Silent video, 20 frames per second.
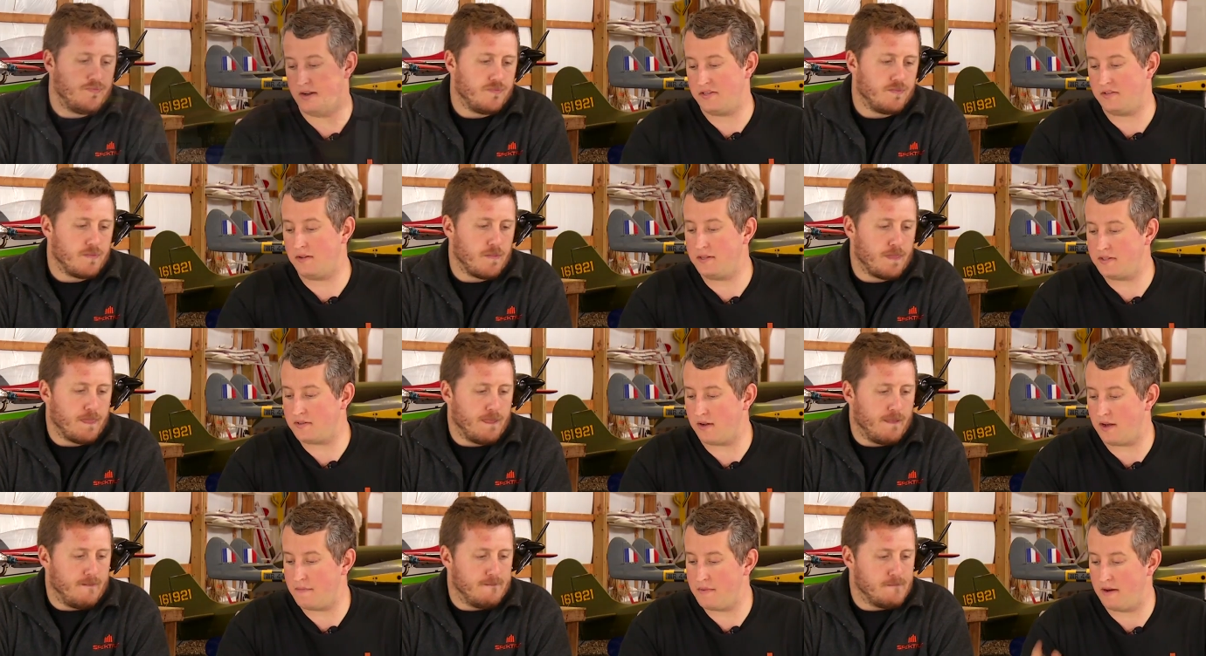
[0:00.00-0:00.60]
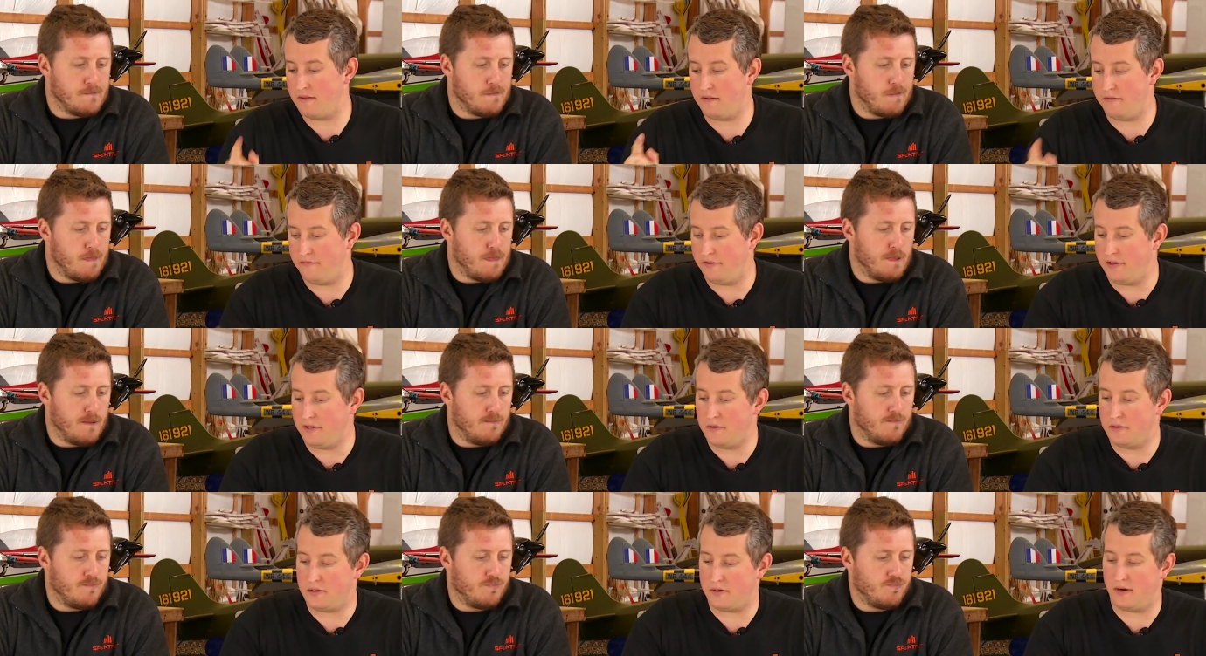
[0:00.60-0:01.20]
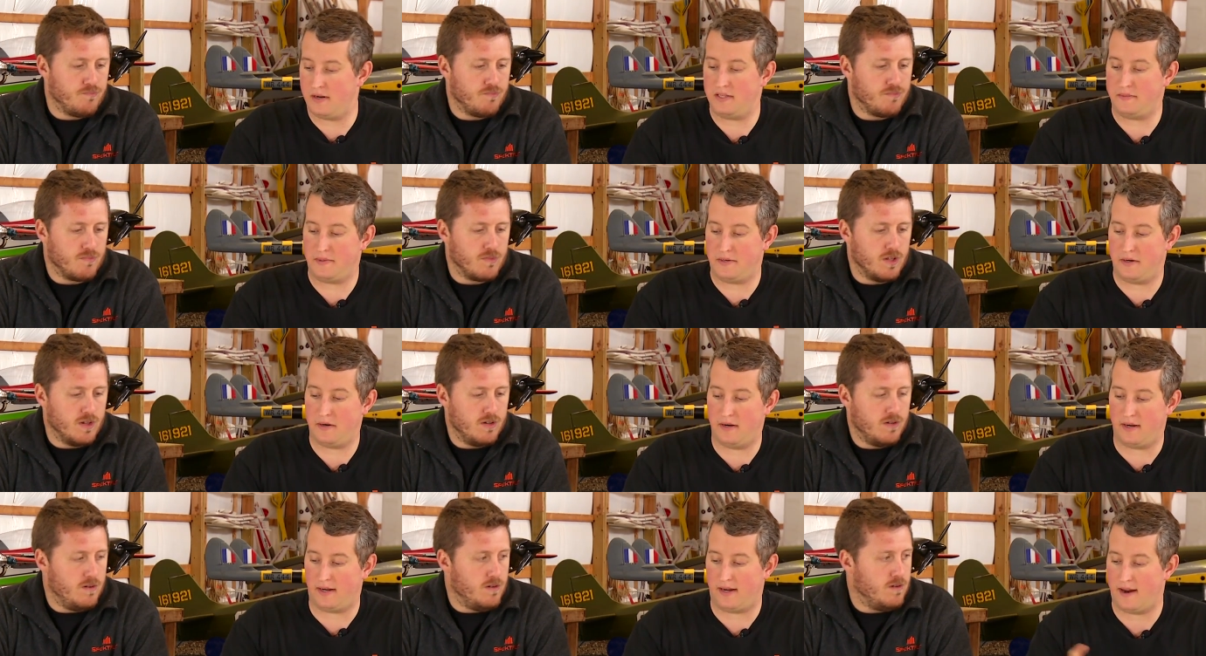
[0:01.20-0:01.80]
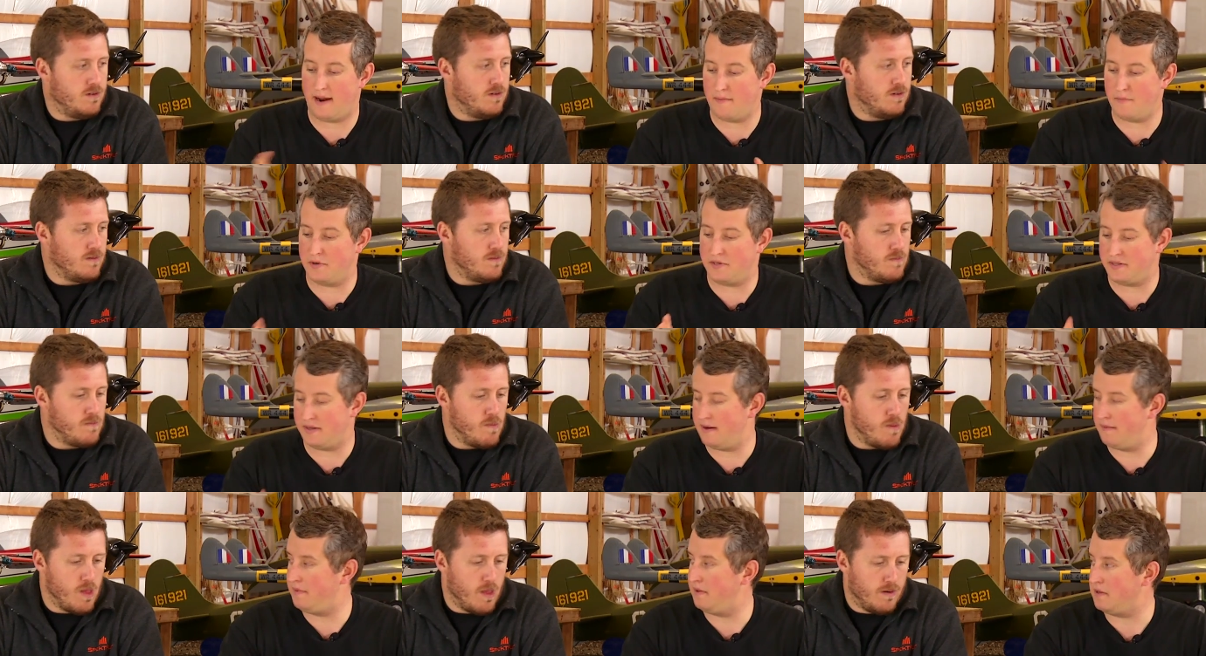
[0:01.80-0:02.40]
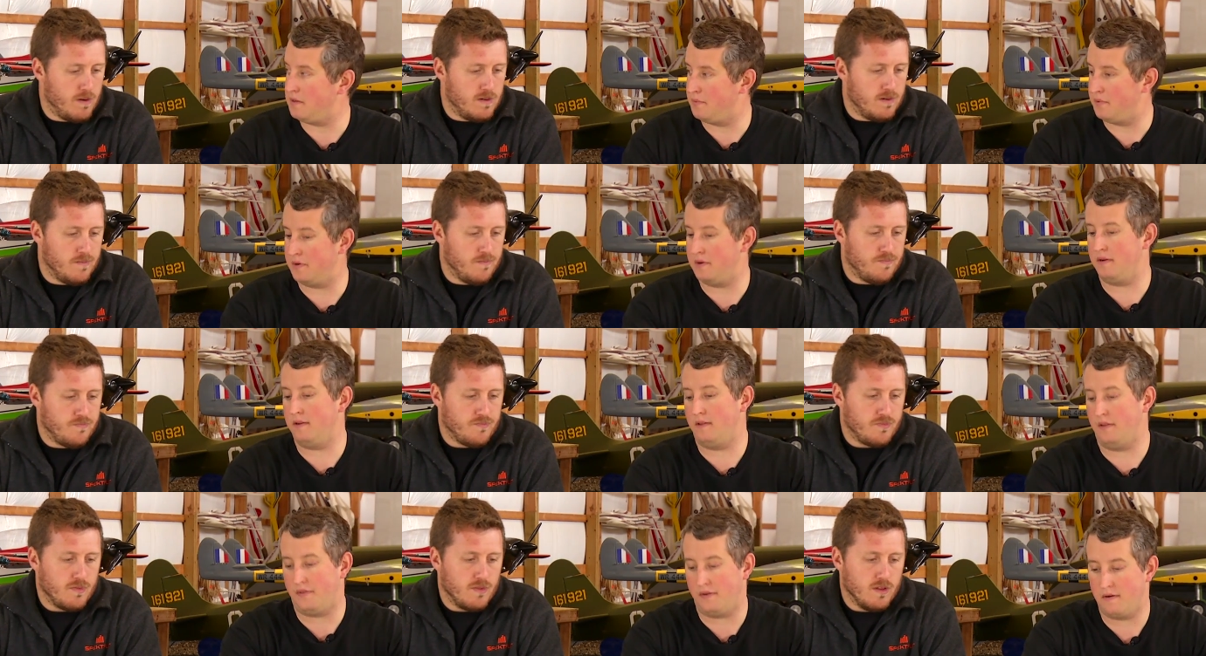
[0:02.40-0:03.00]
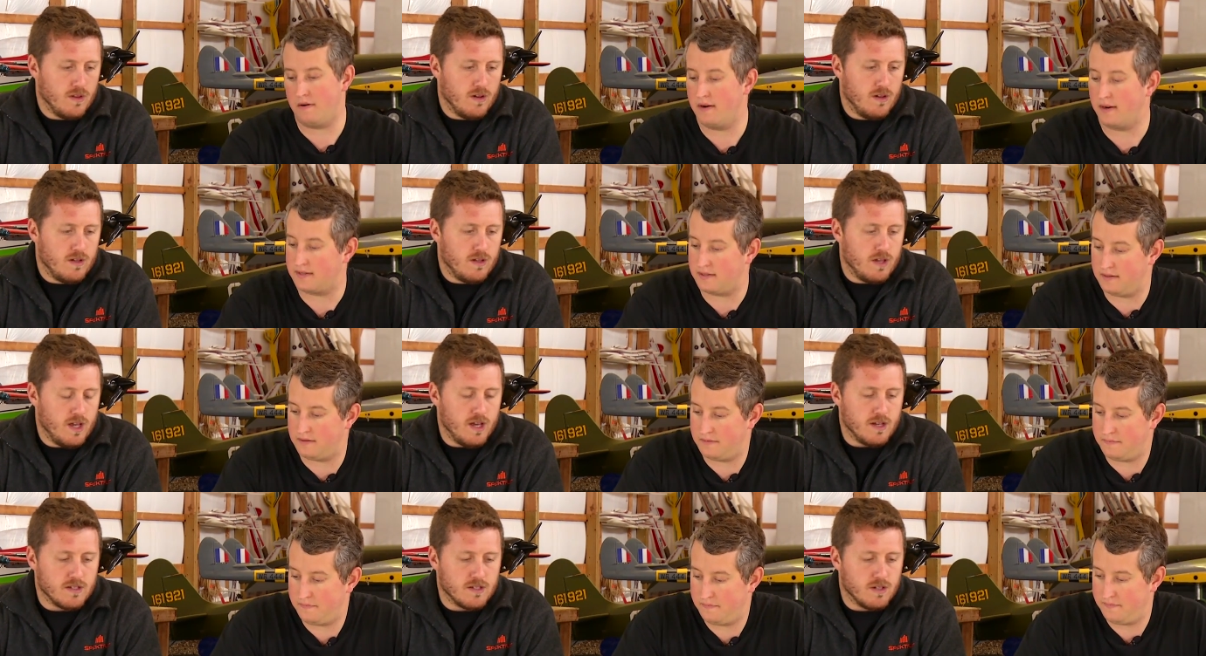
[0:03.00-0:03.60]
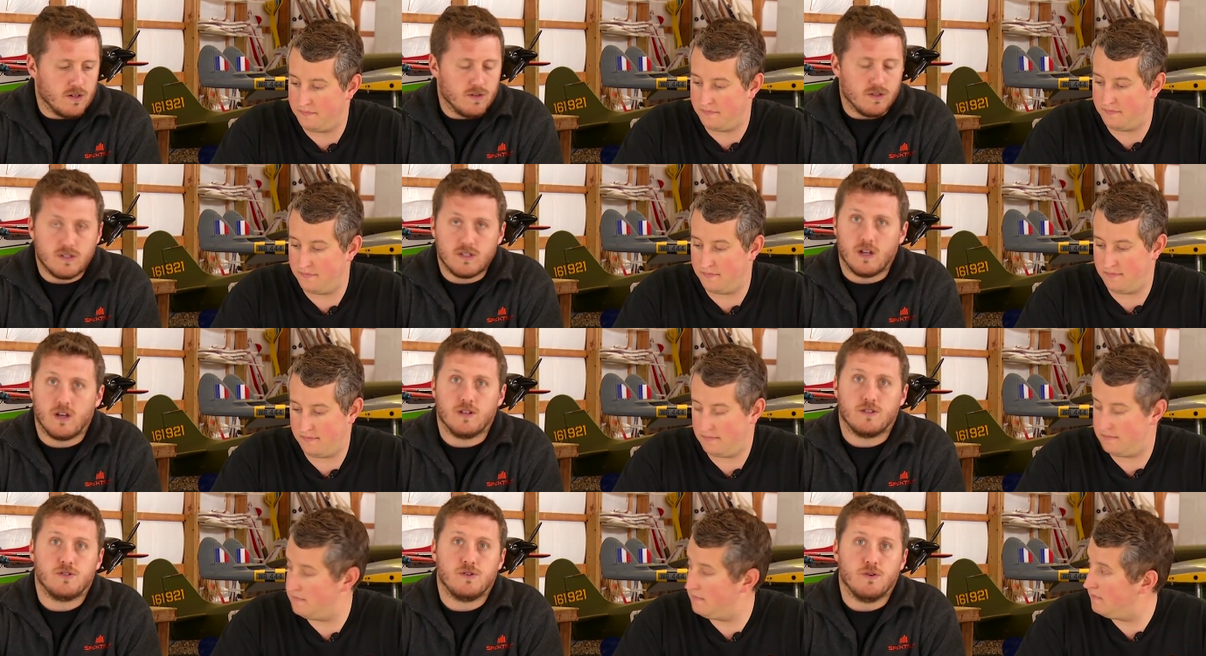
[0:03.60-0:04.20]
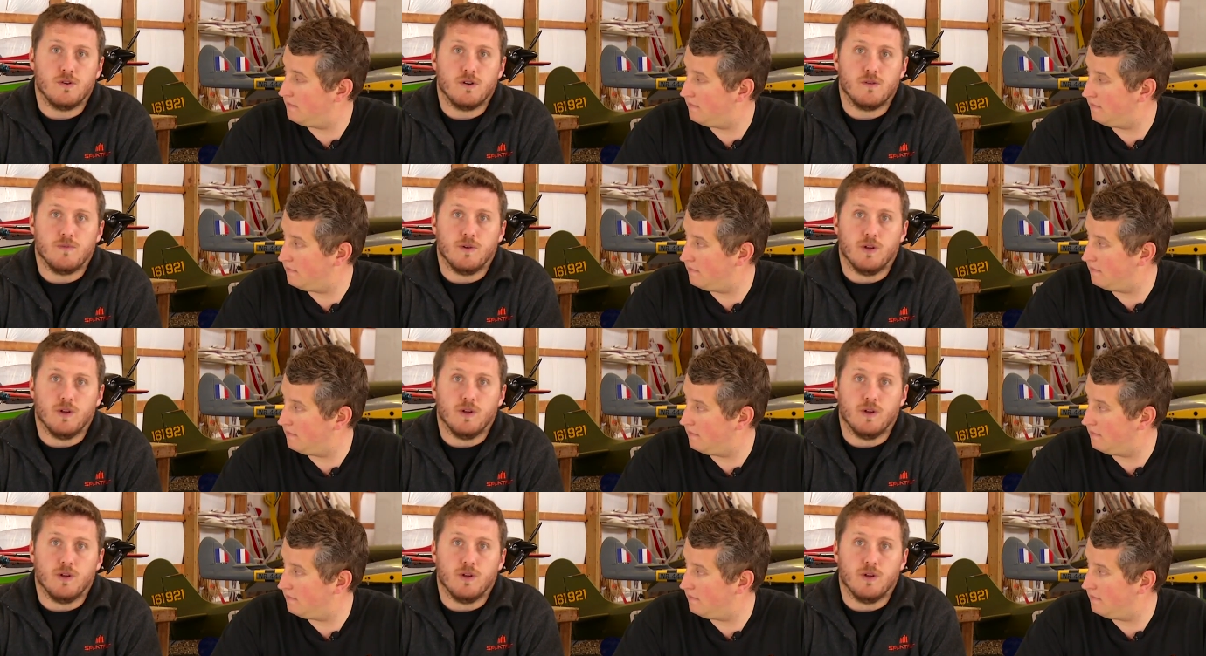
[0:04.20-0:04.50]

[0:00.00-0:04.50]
Speaker 1: right, so let's talk about the video transmitter and camera setup that you put into the Theory
Speaker 2: XL. Yeah, so it's a 200